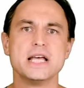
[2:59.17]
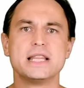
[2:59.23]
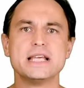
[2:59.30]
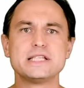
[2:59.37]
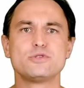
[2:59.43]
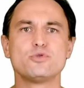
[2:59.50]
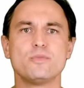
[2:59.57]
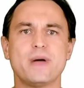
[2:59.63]

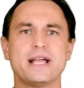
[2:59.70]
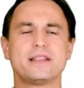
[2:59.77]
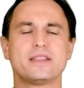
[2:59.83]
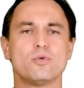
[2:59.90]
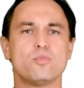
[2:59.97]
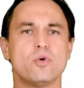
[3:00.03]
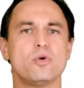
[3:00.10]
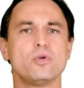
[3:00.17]
This will make the
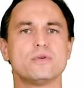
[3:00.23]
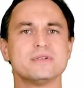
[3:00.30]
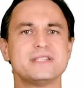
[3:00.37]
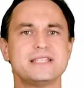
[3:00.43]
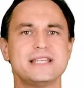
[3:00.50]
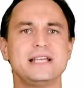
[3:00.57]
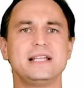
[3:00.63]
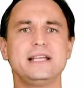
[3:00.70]
wall or
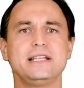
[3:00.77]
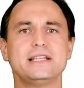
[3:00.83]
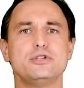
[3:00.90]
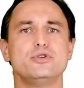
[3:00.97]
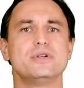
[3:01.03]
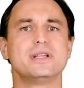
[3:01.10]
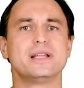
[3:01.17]
ceiling the new